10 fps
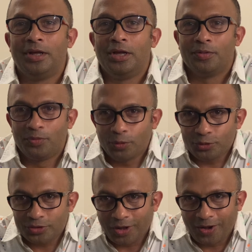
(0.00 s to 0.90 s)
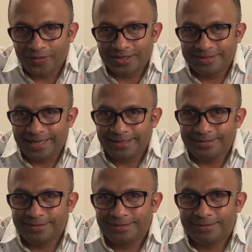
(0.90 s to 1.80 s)
Those are the
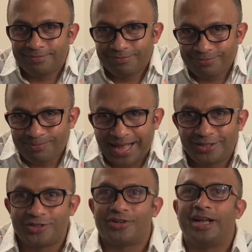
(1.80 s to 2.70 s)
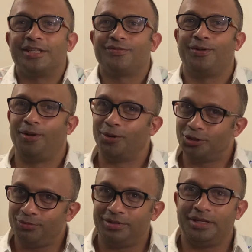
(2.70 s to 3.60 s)
10 mantras for
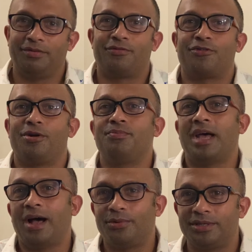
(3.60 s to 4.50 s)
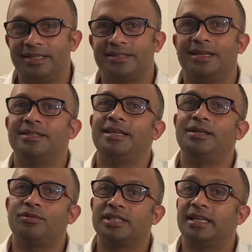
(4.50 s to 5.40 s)
longevity from our research
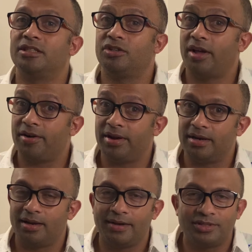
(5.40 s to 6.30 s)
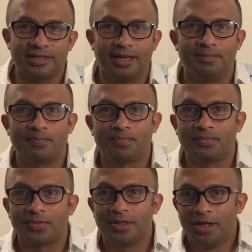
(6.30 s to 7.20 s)
into the centenarian lifestyle.
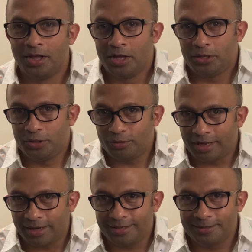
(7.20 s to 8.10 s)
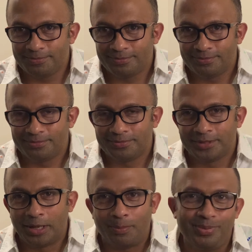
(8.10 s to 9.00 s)
Good luck.
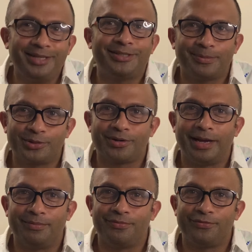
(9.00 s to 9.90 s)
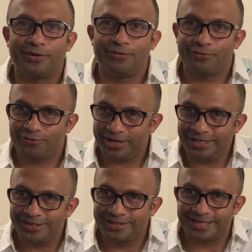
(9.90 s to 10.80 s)
Please subscribe for a free
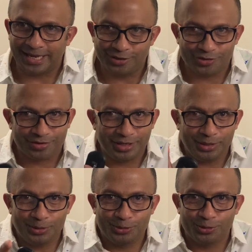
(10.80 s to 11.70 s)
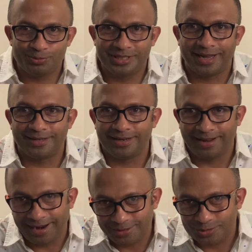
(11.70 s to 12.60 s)
century YouTube channel,
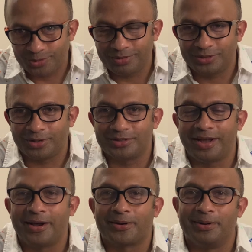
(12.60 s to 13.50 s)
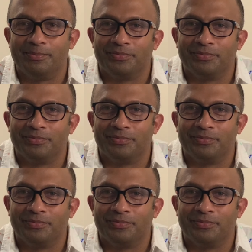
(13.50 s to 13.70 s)
Health Talk with Dr. Akram.